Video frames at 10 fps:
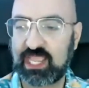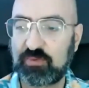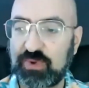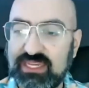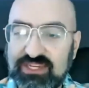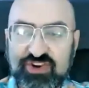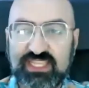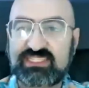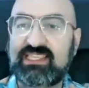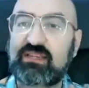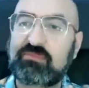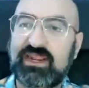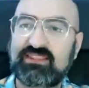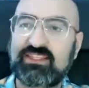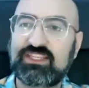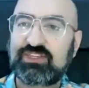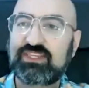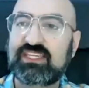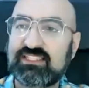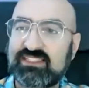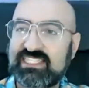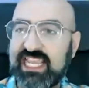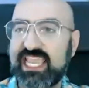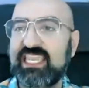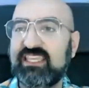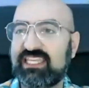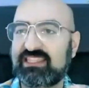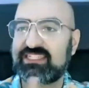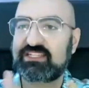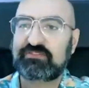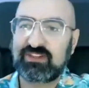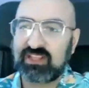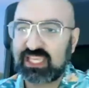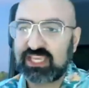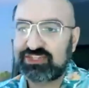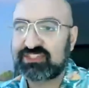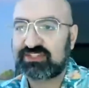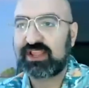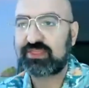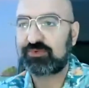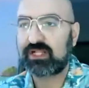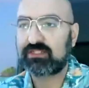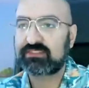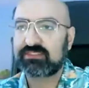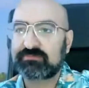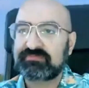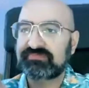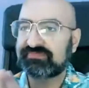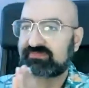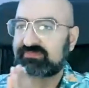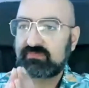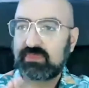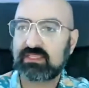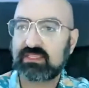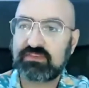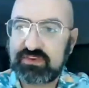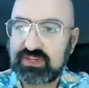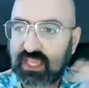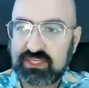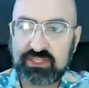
We're going to try and celebrate the New Year's Day in the different locations around the world. So if you're in like New